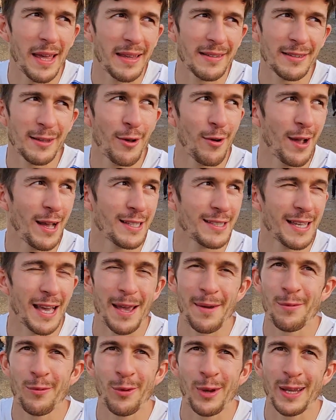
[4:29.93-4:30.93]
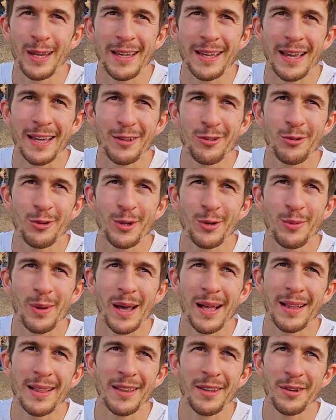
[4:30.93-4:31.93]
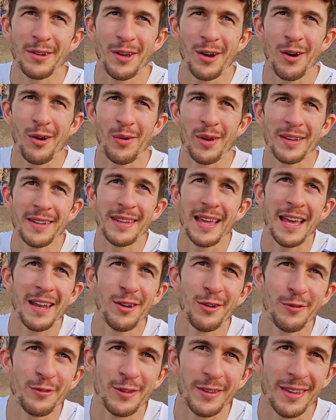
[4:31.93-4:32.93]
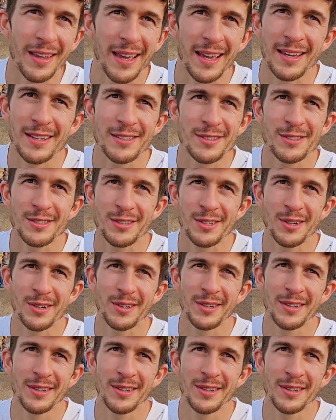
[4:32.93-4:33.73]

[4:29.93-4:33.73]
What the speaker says: as long as I'm winning and doing well, in the end of the day. So.